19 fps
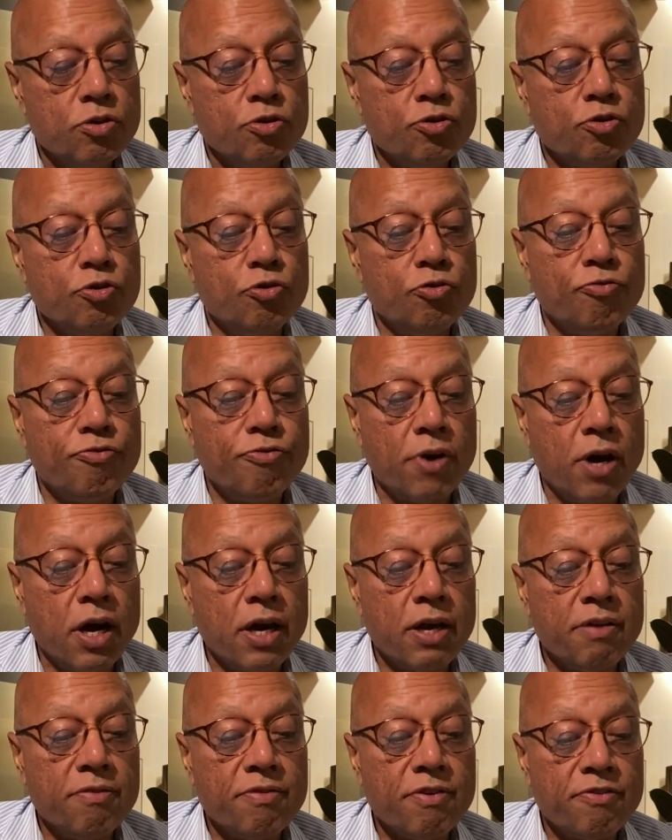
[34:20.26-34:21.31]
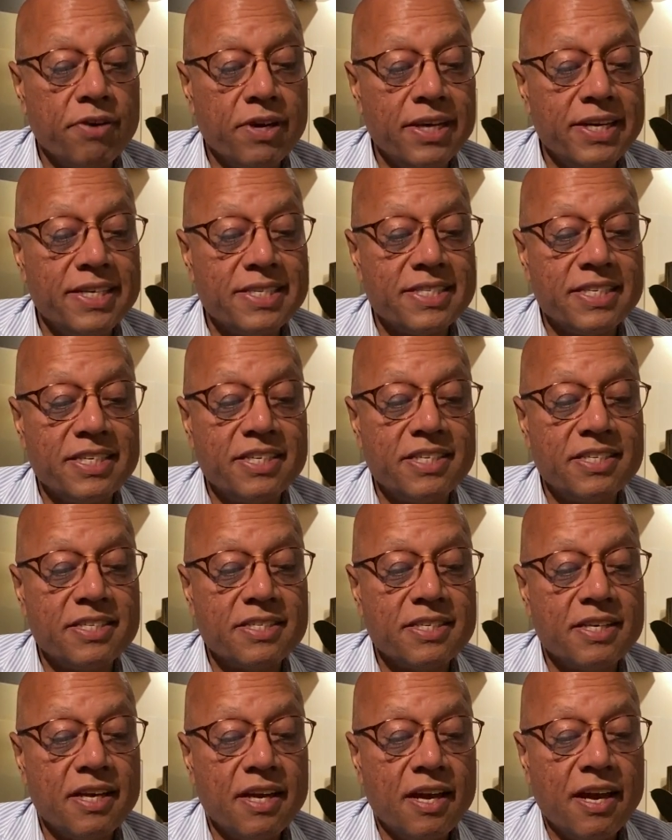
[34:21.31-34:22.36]
to 5
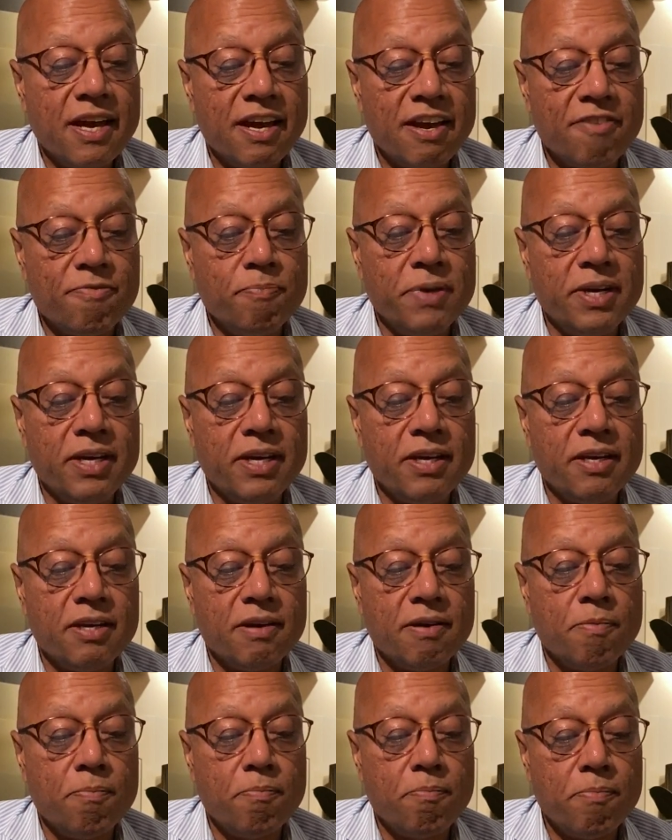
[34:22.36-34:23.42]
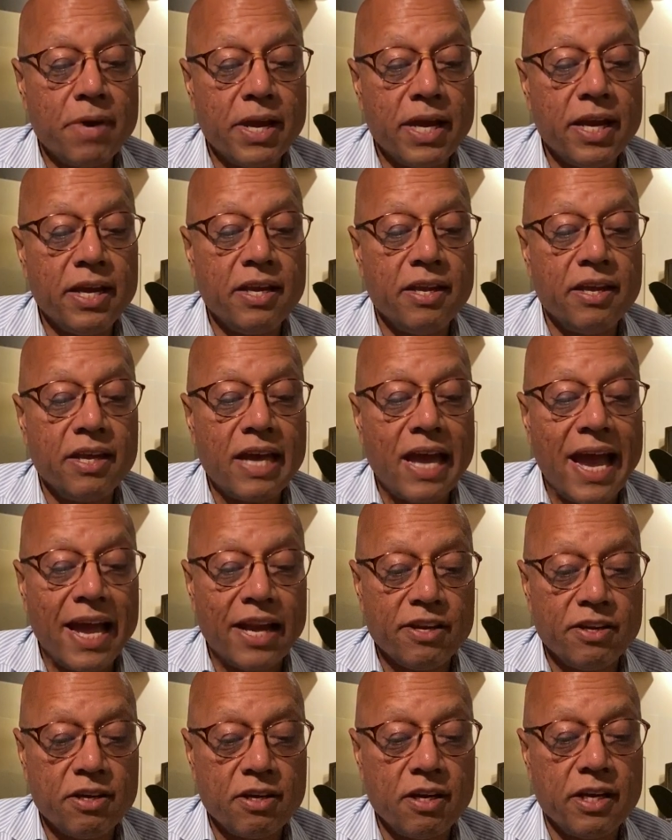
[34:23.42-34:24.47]
releases have been made
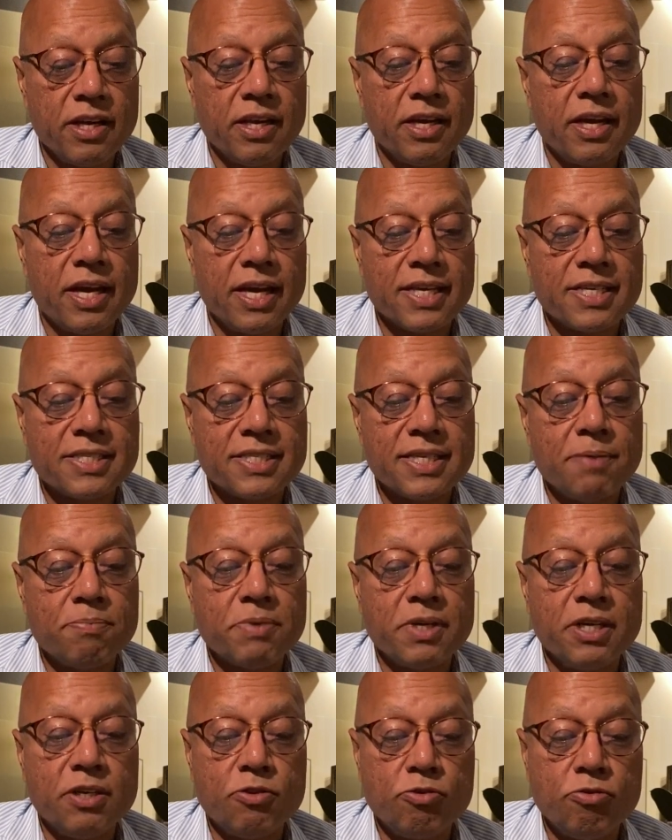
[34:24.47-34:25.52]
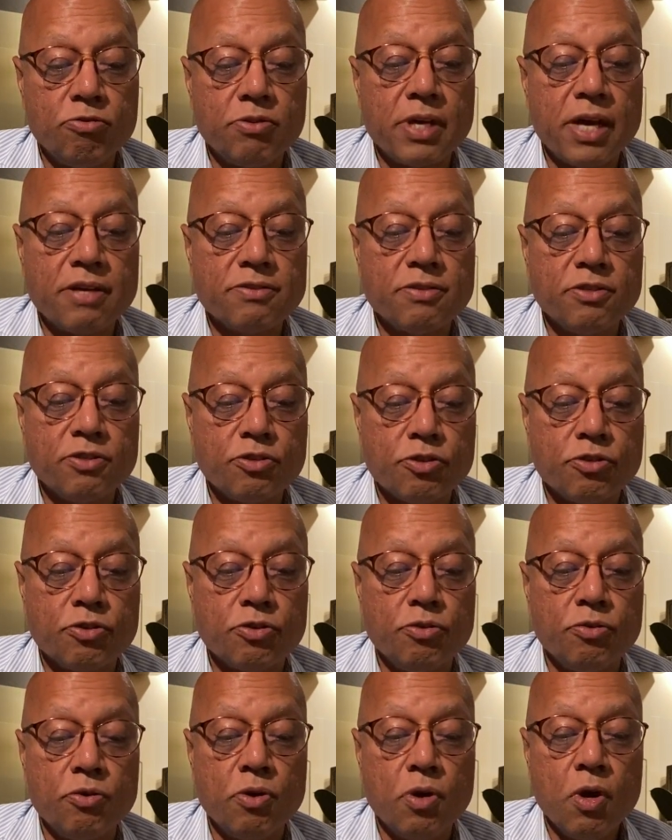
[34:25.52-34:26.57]
annually, except in
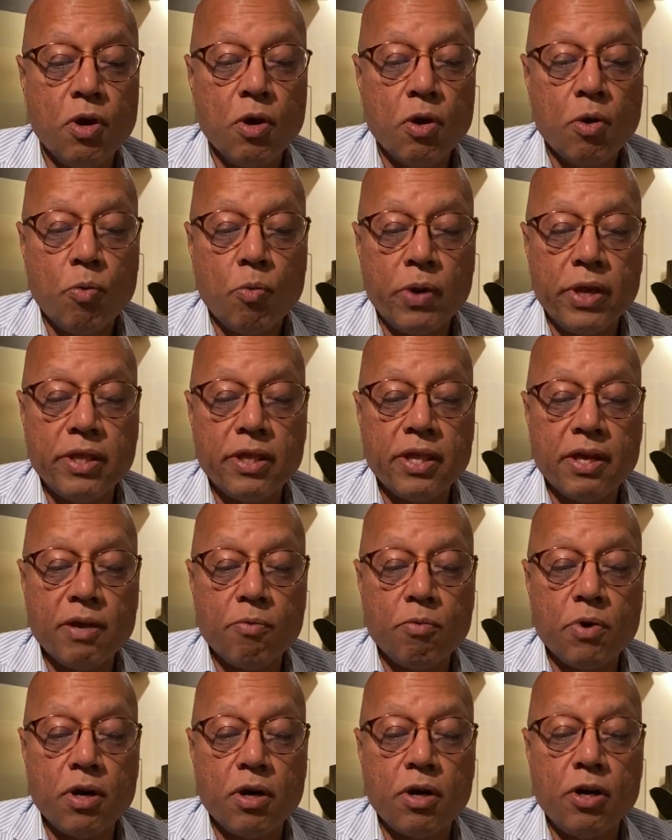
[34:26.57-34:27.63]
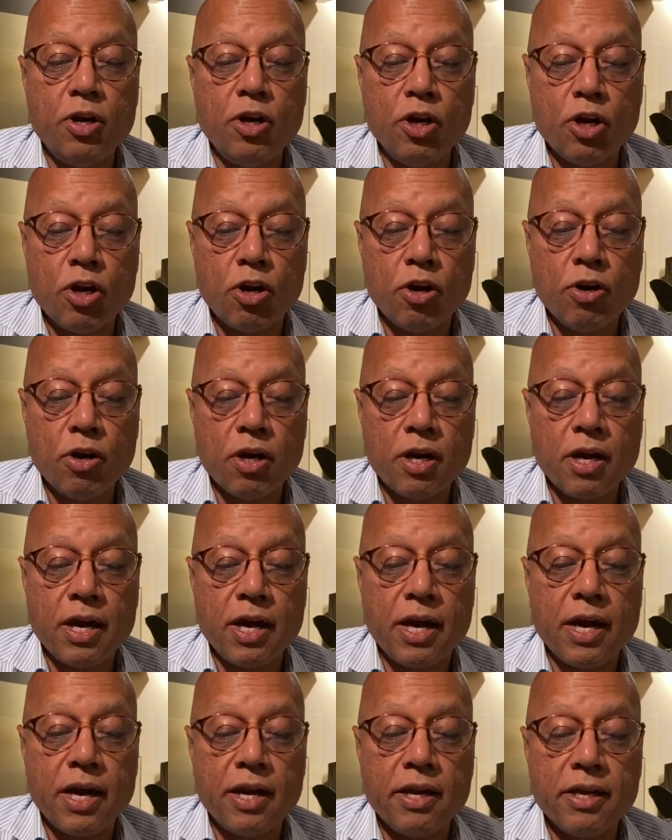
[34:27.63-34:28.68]
2002 when there were none,
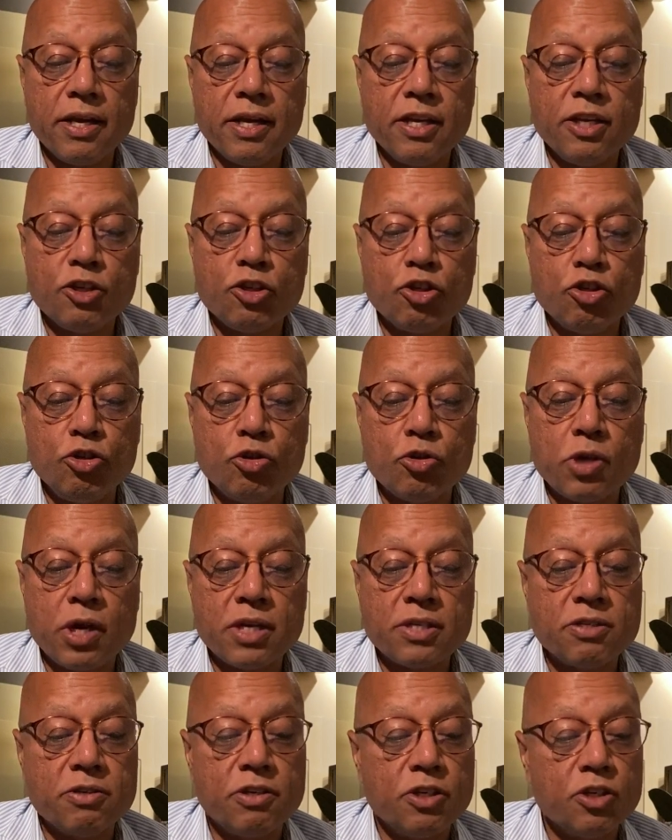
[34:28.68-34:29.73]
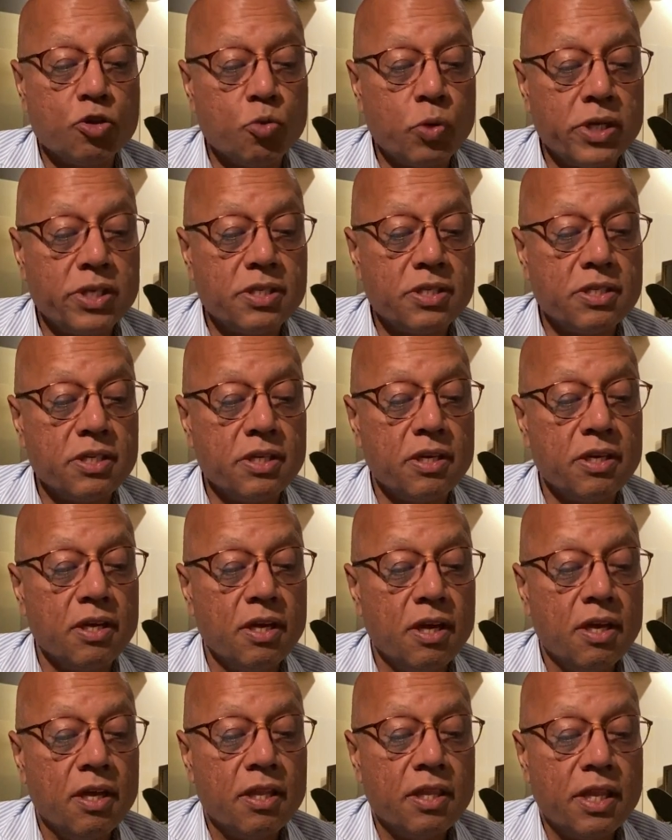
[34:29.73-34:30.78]
and in 2020
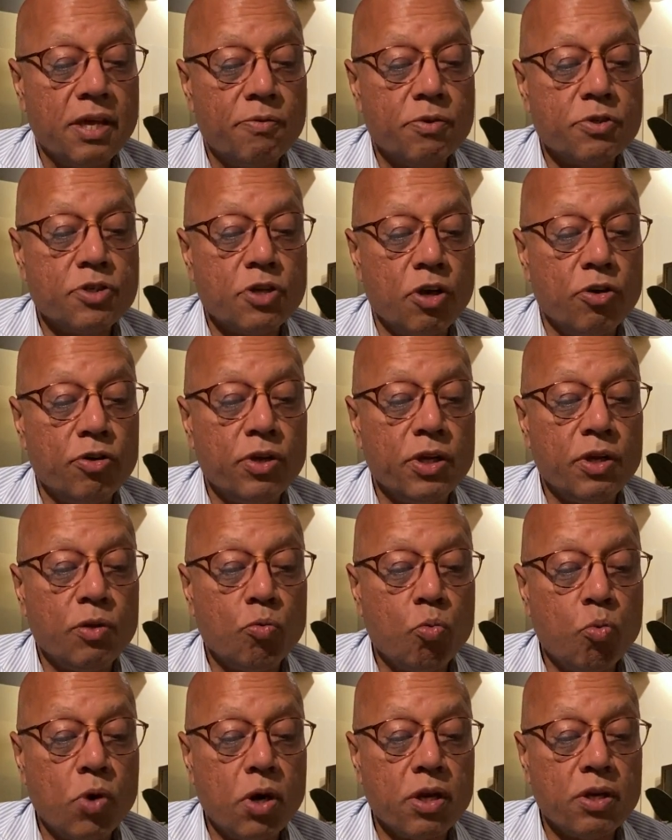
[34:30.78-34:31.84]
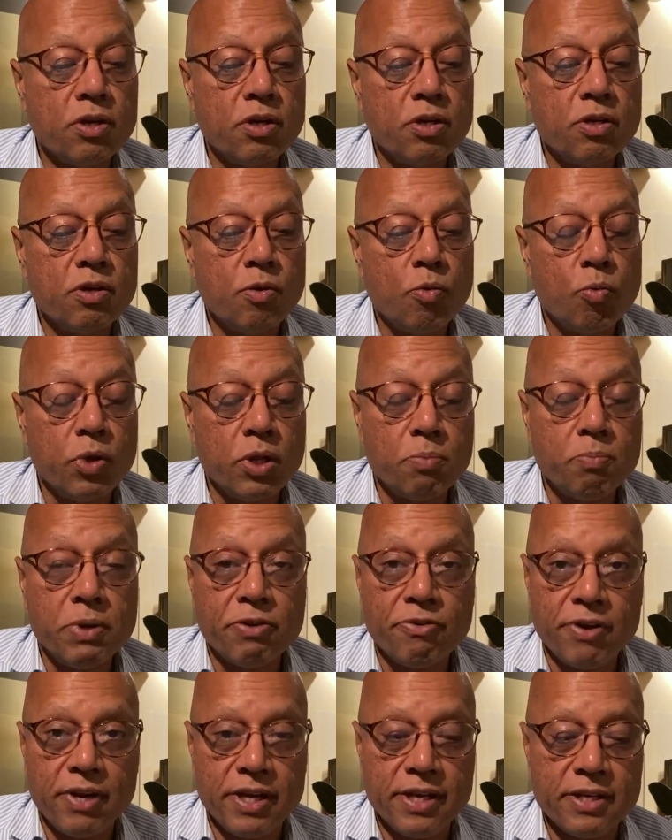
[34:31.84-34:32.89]
there was only 1 will be
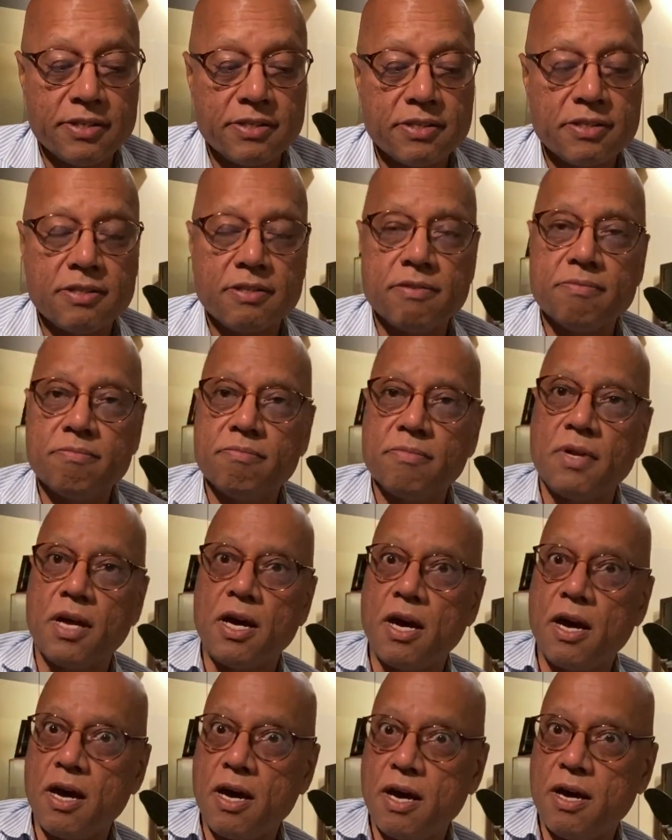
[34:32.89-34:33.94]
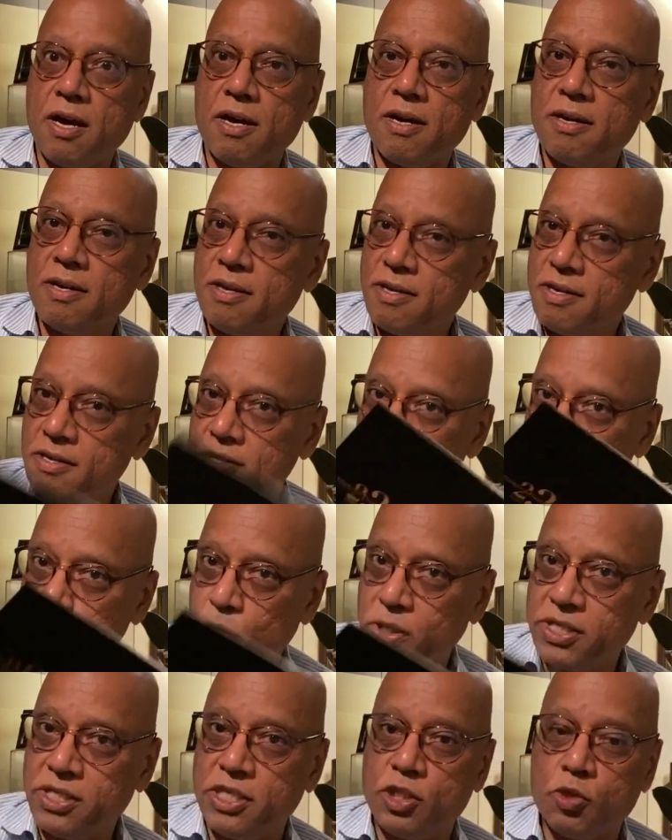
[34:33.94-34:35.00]
released.
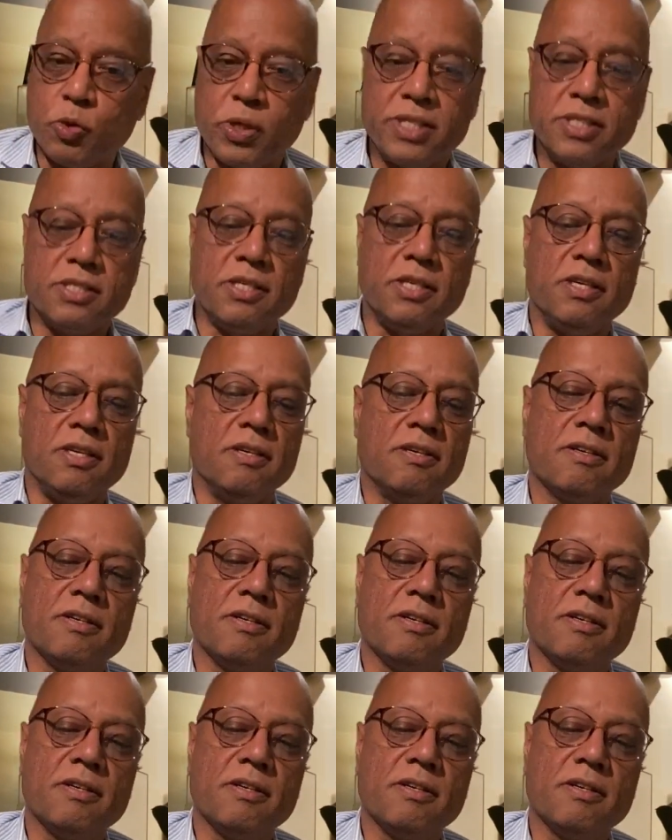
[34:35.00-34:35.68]
2020.